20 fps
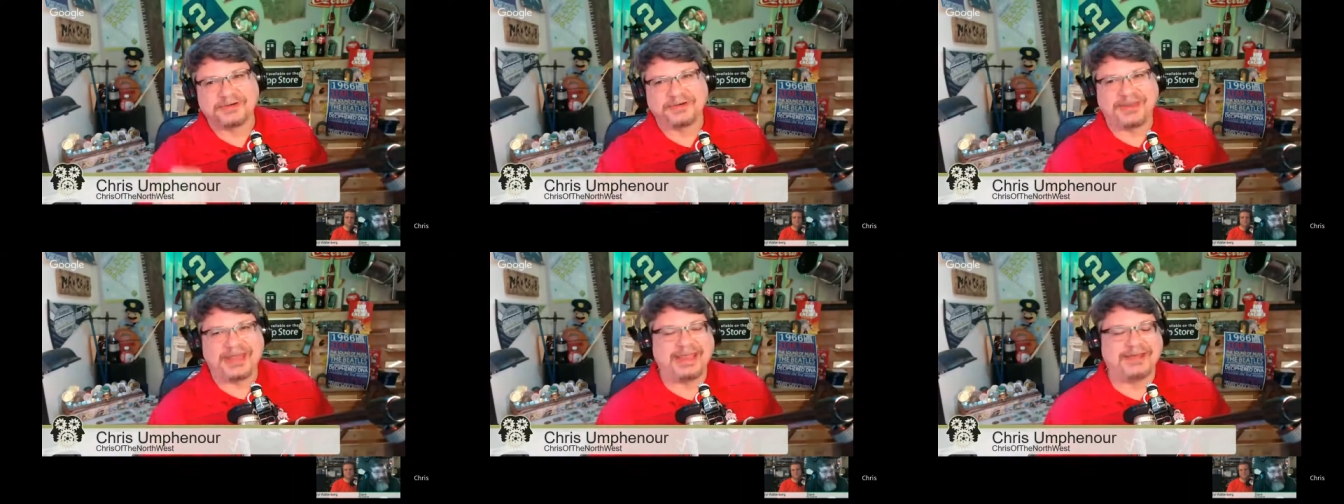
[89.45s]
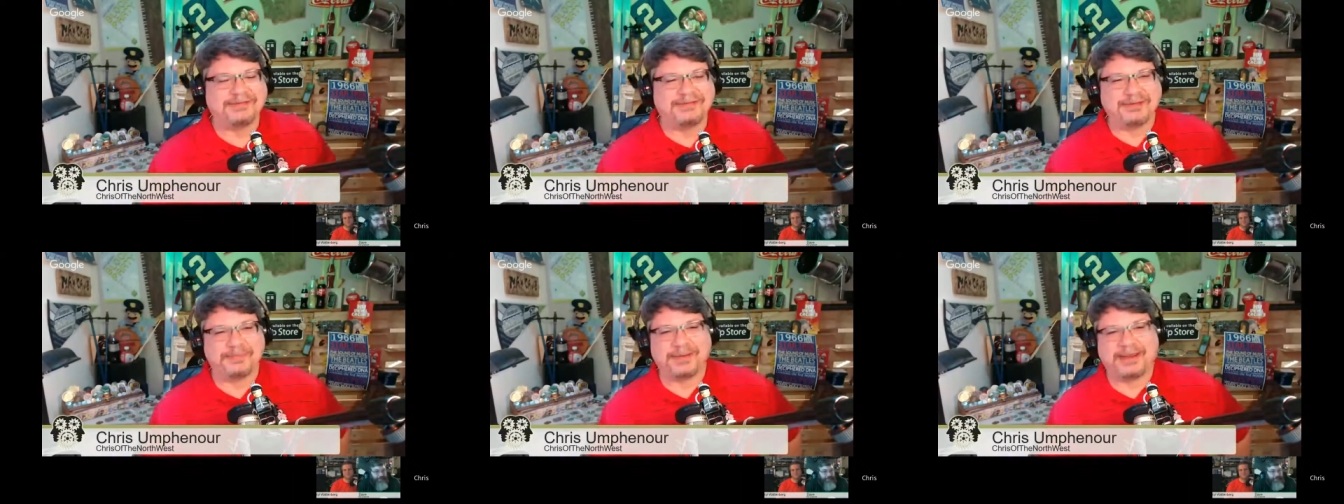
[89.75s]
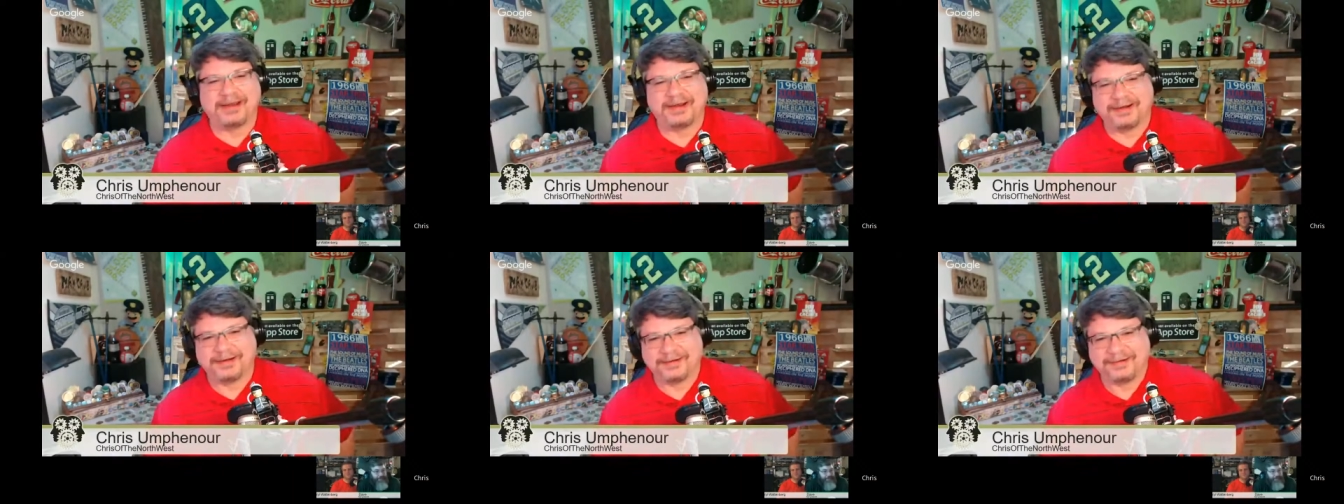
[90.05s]
Dave
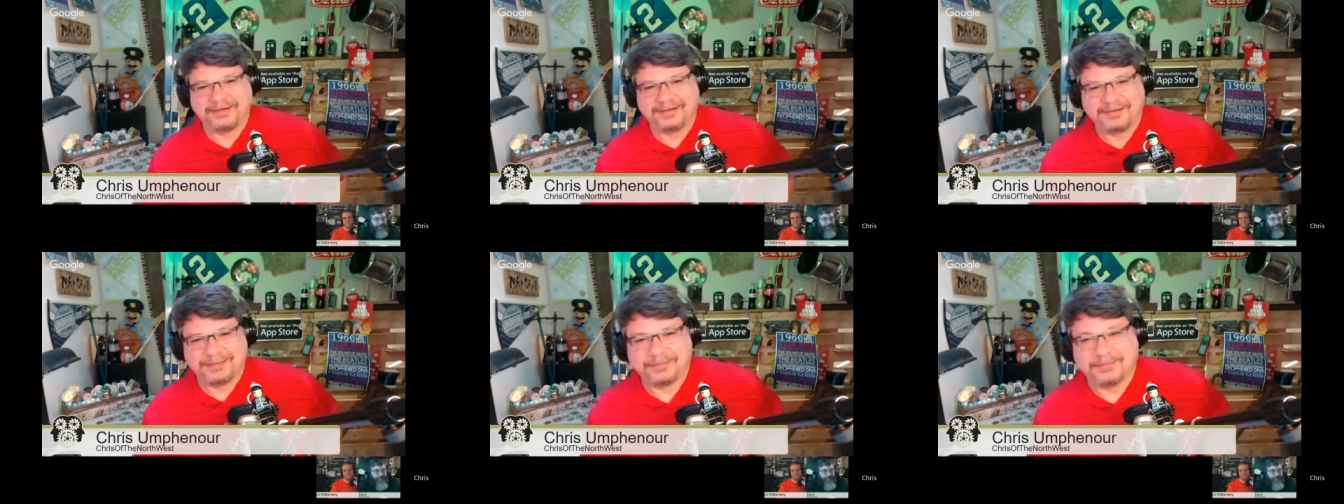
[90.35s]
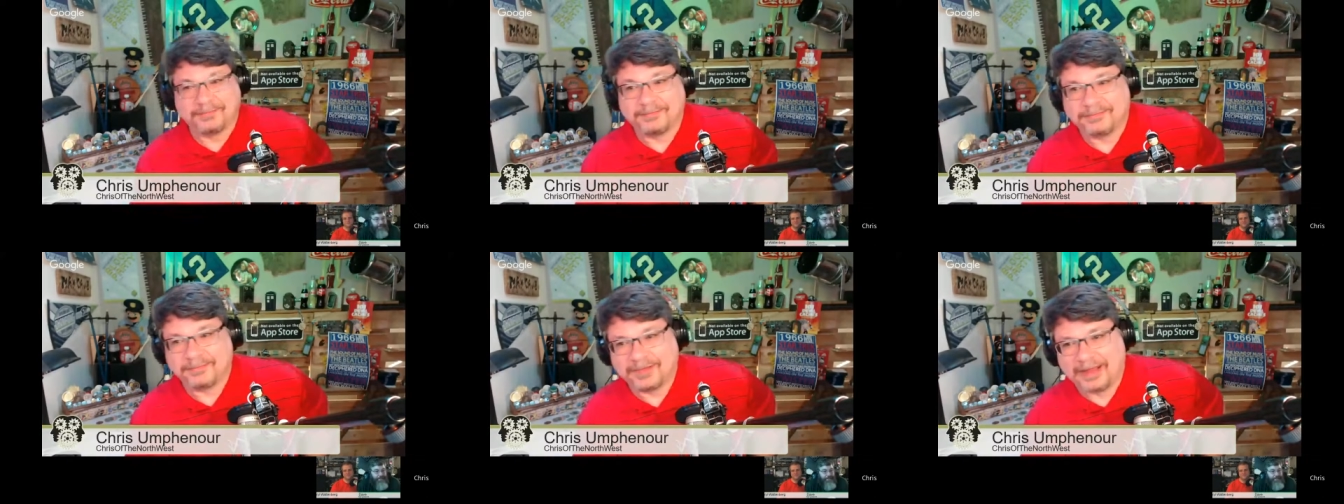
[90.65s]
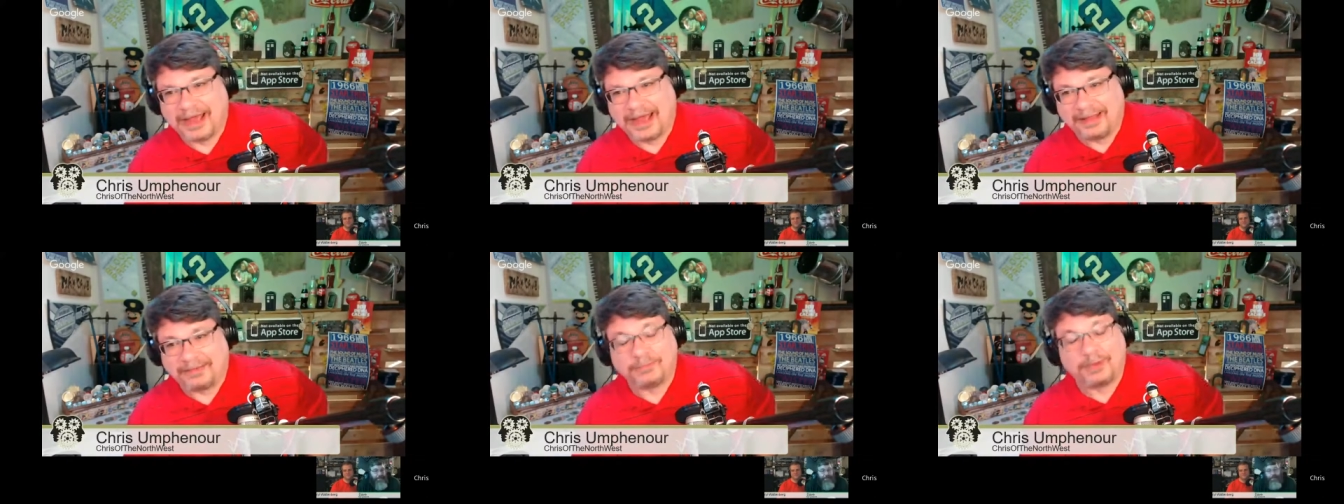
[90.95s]
DeBear,
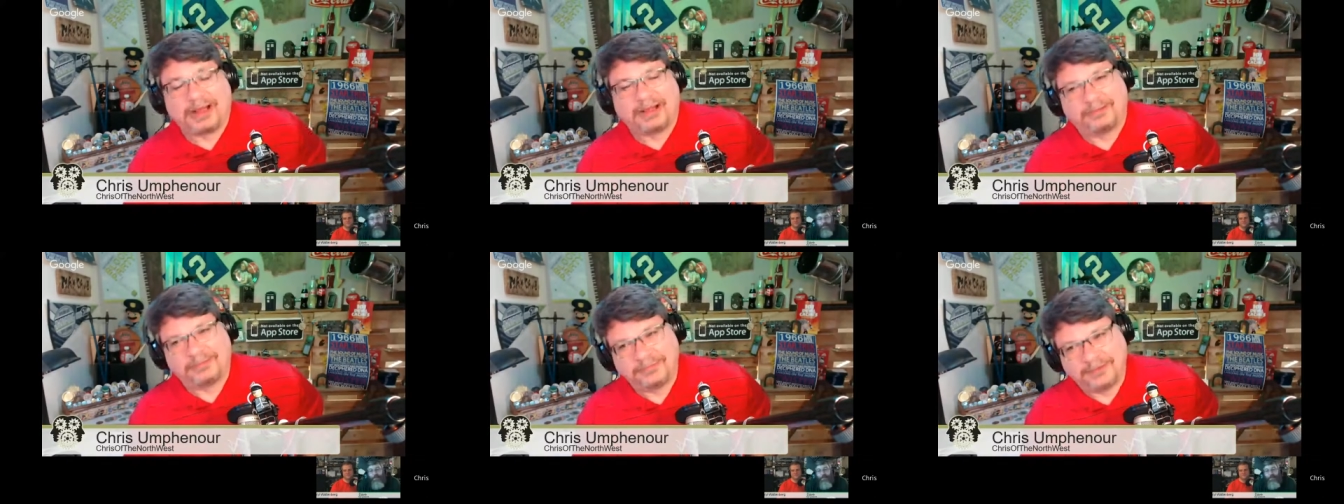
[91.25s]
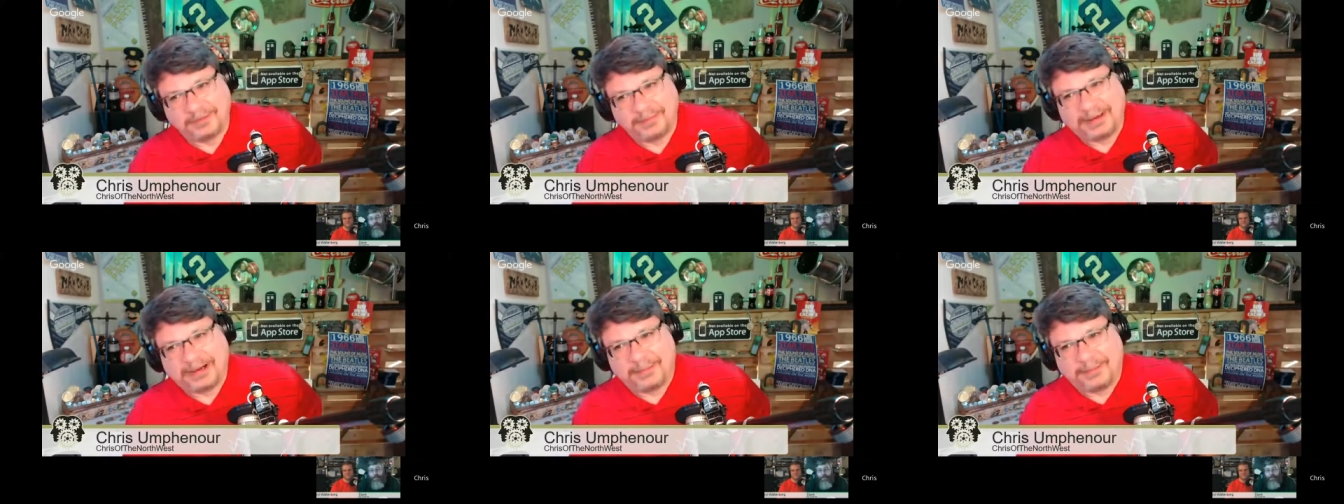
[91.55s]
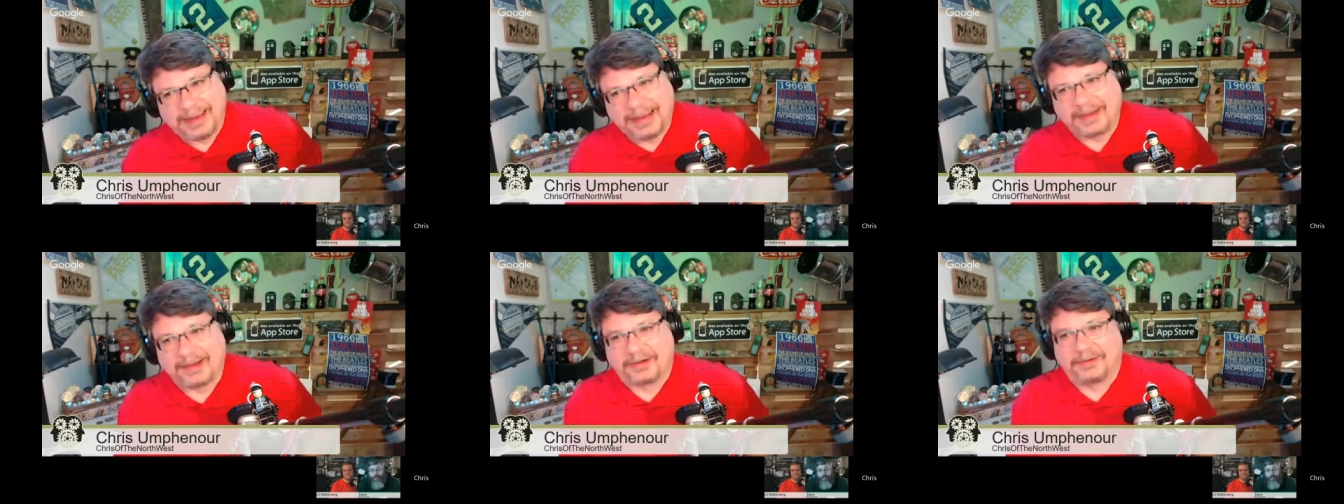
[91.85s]
DeBear
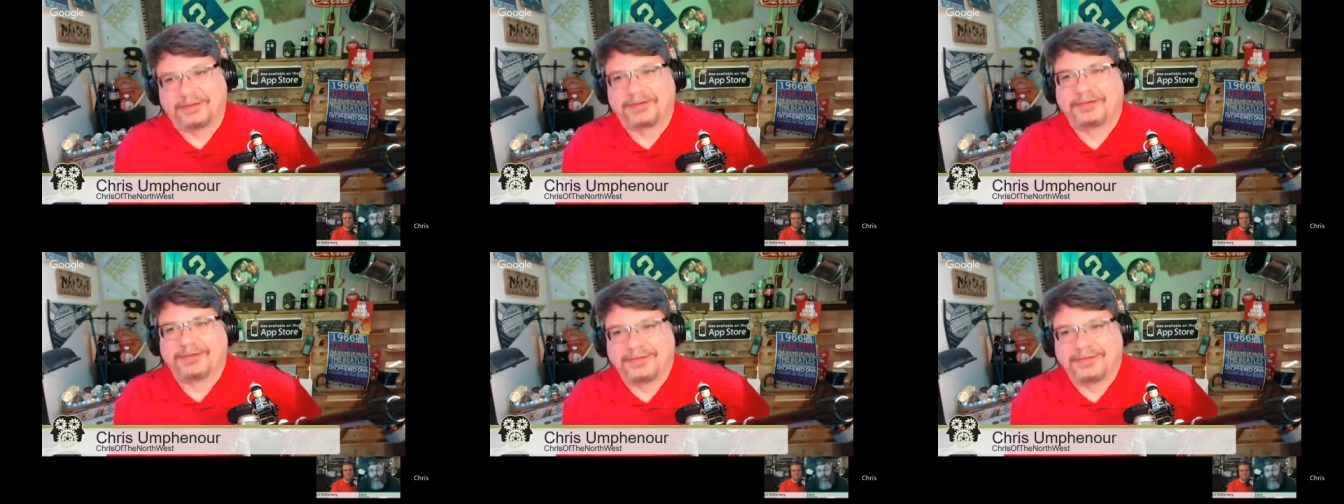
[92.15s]
Maker,